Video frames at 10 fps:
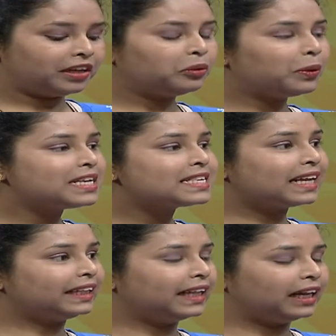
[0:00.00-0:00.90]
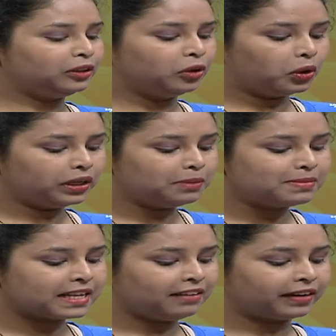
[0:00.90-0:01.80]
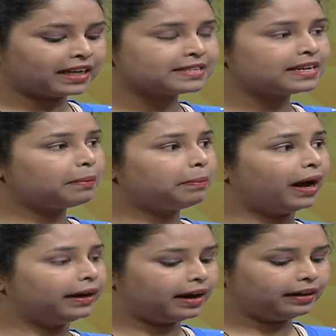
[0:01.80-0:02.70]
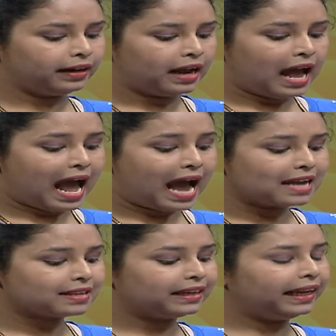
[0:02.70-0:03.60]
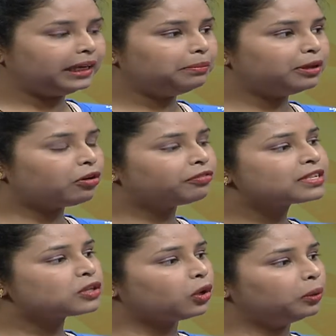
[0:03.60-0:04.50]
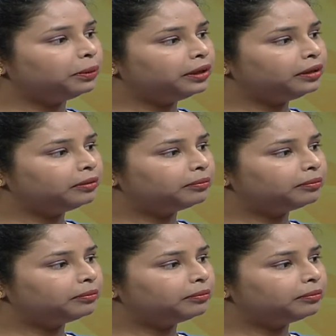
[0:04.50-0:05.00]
Father Wise said that God himself raised up Hadad as an enemy of Solomon.